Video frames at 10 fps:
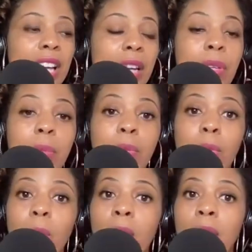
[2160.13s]
A lot of
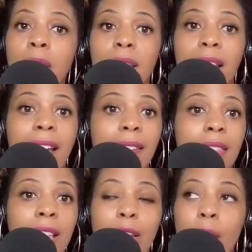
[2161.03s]
people,
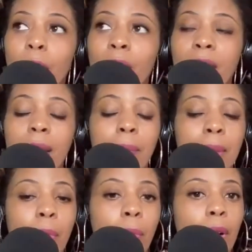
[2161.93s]
they know that
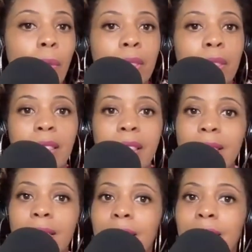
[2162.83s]
people work within
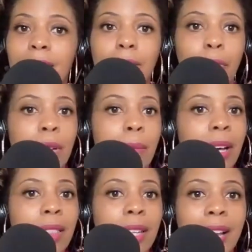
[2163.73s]
that
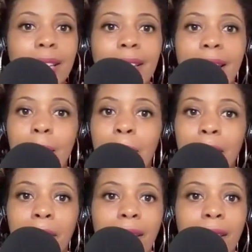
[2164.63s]
3-month, 90-day
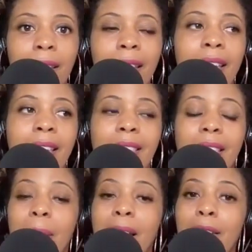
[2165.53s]
period.
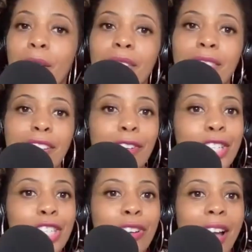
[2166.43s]
They might know that they're
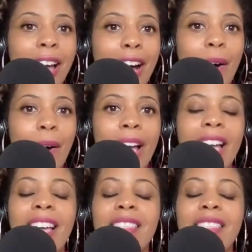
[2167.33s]
on trial.